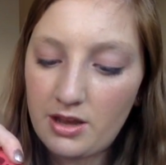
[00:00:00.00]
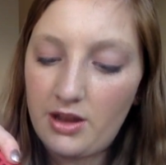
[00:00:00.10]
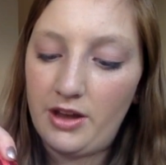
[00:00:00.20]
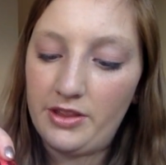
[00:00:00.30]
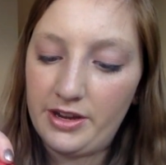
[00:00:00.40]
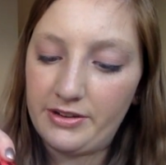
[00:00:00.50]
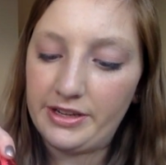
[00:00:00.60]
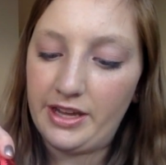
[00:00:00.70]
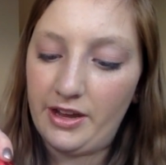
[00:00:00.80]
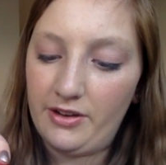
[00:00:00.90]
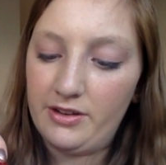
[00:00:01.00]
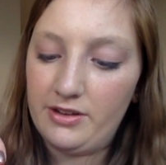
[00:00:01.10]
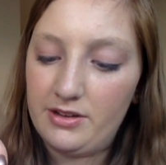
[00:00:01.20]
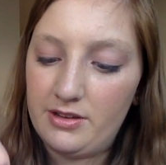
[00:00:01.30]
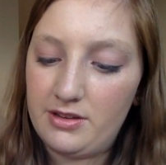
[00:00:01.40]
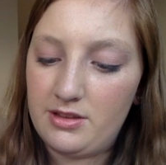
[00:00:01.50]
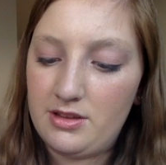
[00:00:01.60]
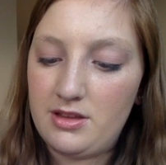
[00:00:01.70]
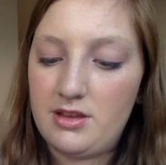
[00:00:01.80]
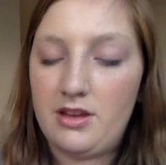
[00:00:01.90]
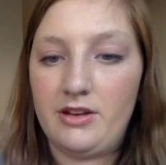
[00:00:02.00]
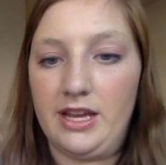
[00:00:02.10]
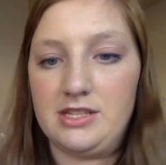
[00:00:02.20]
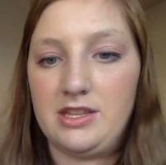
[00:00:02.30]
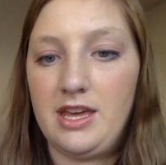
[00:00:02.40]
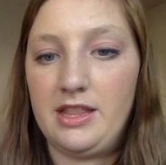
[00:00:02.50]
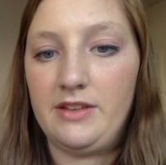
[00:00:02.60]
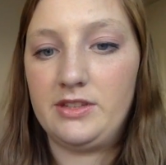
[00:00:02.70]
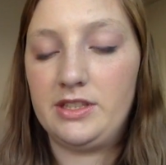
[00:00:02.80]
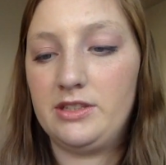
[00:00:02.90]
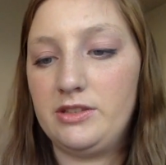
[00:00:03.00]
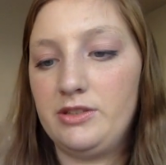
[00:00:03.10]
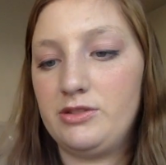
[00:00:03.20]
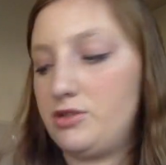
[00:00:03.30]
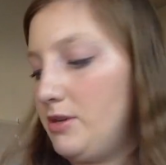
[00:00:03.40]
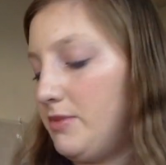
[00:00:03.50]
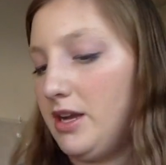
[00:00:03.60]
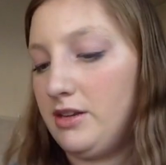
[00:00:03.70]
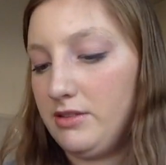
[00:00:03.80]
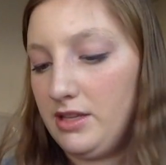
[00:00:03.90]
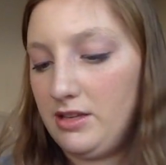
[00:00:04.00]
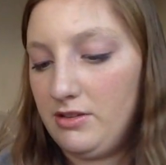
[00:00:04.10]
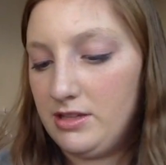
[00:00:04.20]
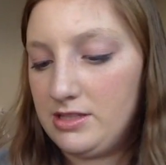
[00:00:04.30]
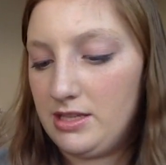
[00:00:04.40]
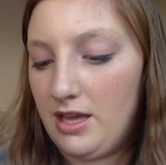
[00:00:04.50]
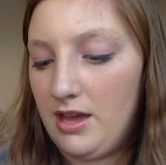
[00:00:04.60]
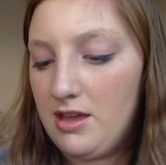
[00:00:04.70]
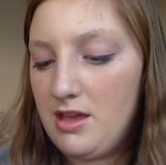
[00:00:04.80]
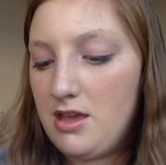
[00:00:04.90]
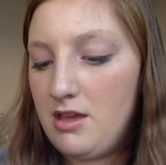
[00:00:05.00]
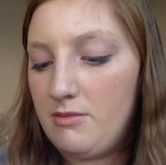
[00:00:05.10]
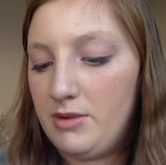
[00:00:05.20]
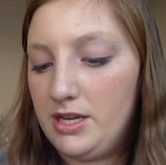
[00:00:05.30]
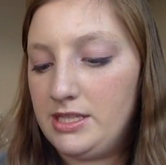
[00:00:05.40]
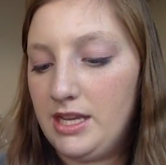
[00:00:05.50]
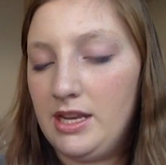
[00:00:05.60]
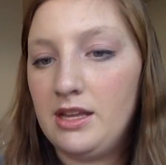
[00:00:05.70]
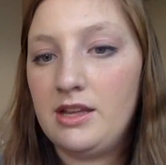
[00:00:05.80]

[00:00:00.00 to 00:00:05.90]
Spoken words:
Oh, there we go. Okay, so that left a little glue strip. I don't think you can see that, but it did.